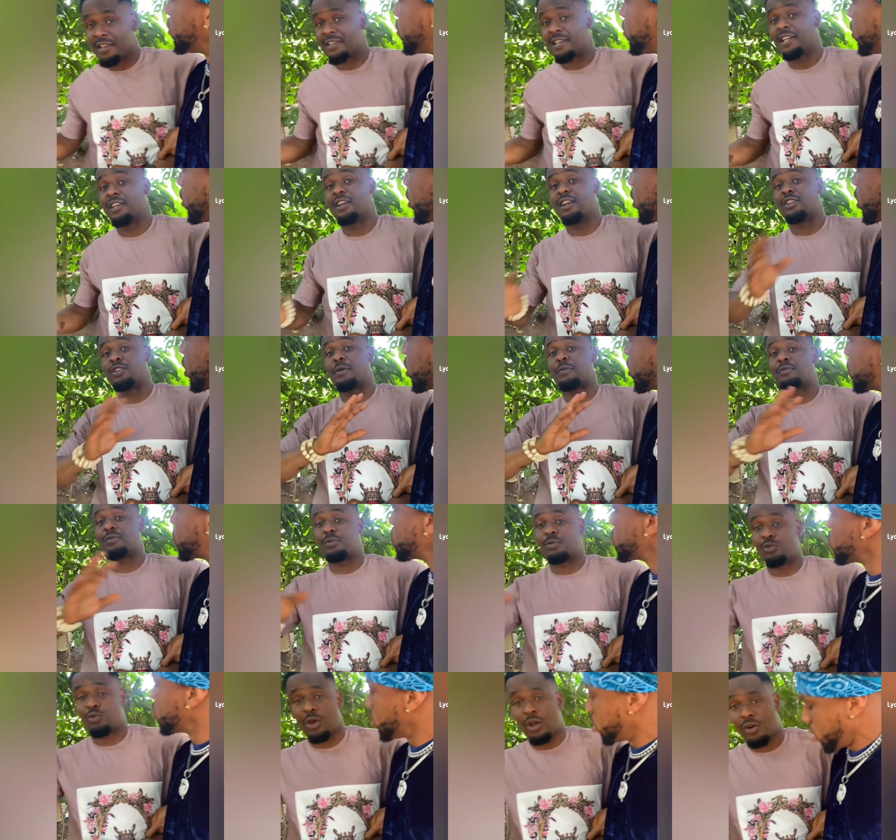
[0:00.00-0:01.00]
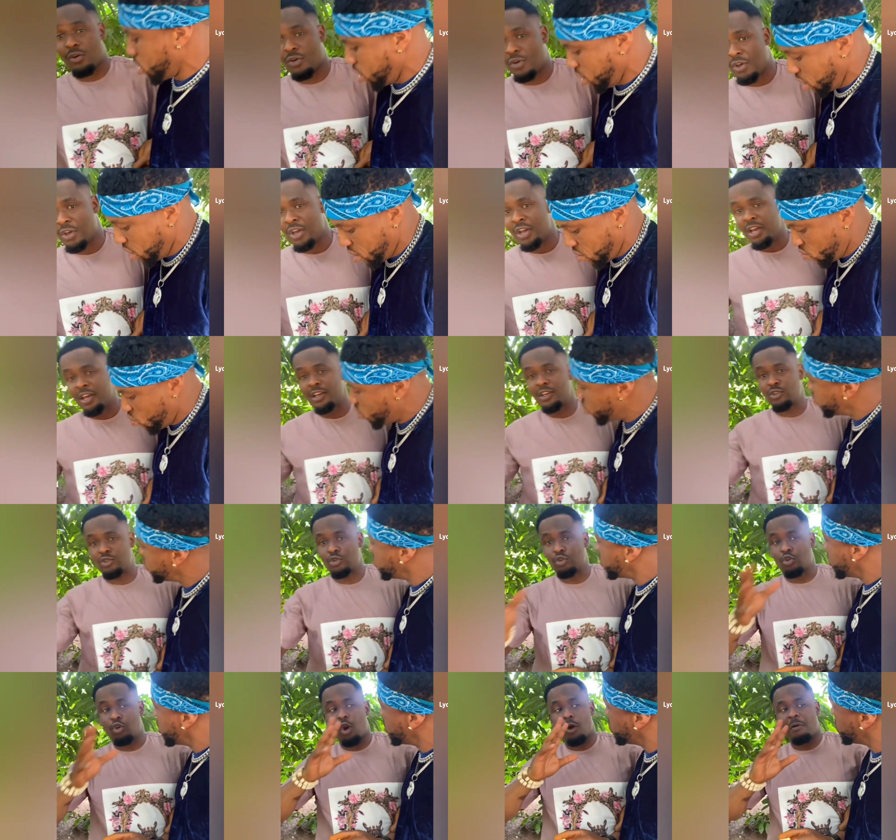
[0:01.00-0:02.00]
yes. saying that the chop swallow. Yeah, He's too
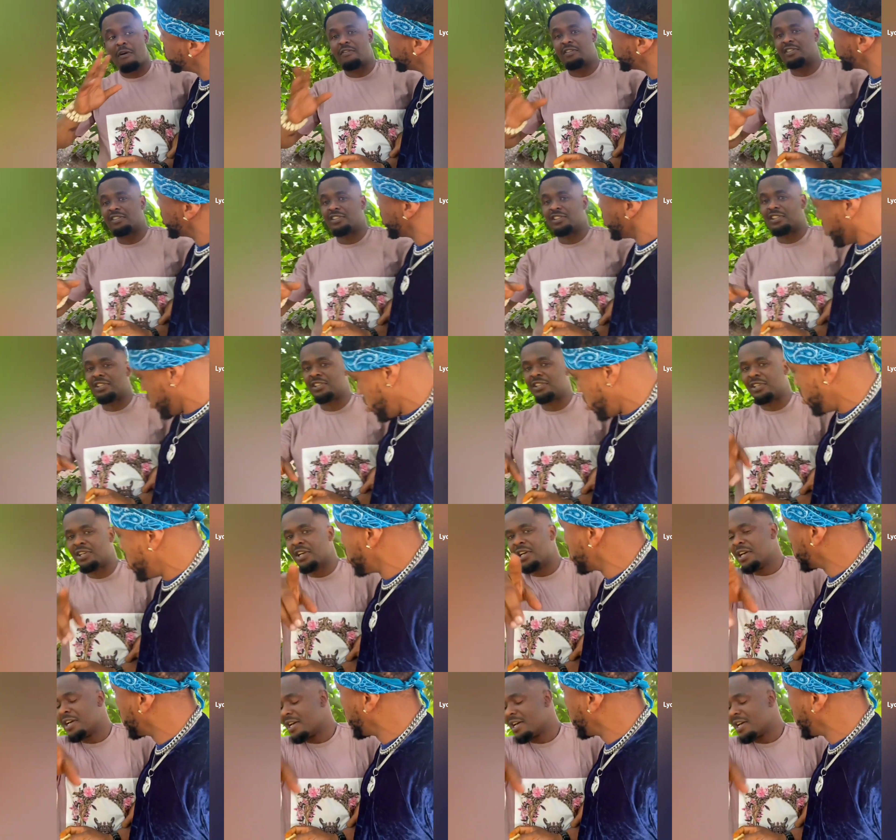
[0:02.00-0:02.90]
so. global for this shit. Uh -huh,